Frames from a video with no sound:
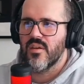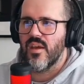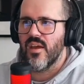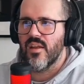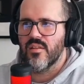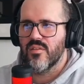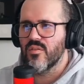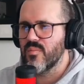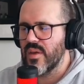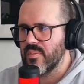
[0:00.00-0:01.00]
And
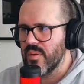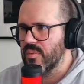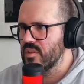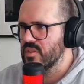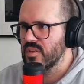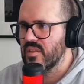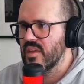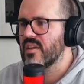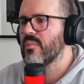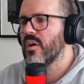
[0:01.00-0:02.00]
don't make people just
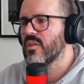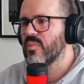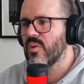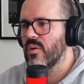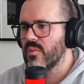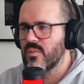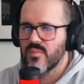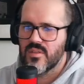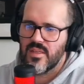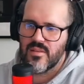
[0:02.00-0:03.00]
think about
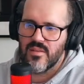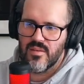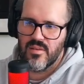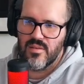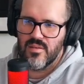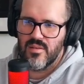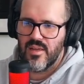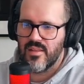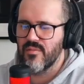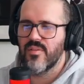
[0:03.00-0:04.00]
problems at the
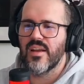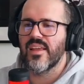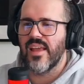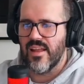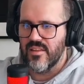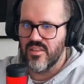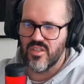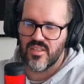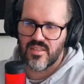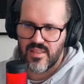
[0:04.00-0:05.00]
very end, and
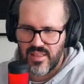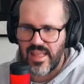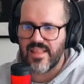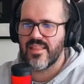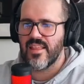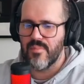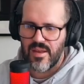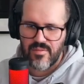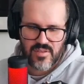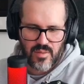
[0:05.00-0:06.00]
just let them
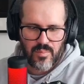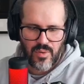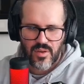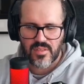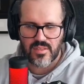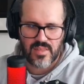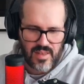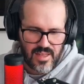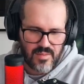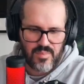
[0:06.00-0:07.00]
have some process that
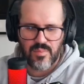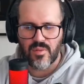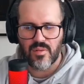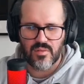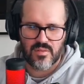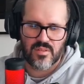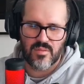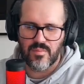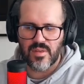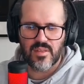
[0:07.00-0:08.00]
let people
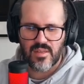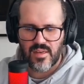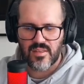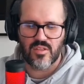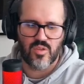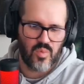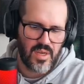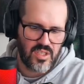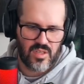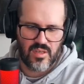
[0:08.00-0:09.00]
submit any
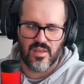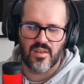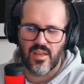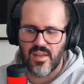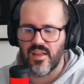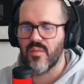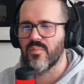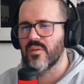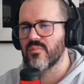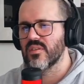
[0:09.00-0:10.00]
situation and help
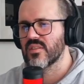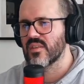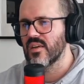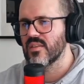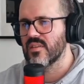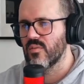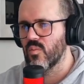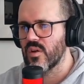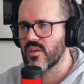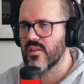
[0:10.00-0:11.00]
them discuss and
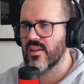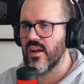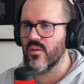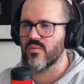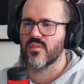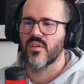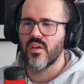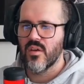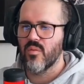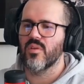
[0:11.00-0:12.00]
work it out
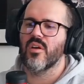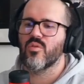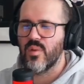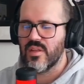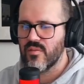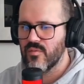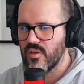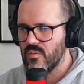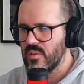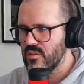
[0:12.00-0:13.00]
without waiting for
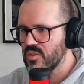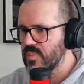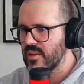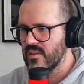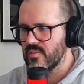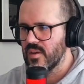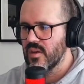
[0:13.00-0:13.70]
the retrospective.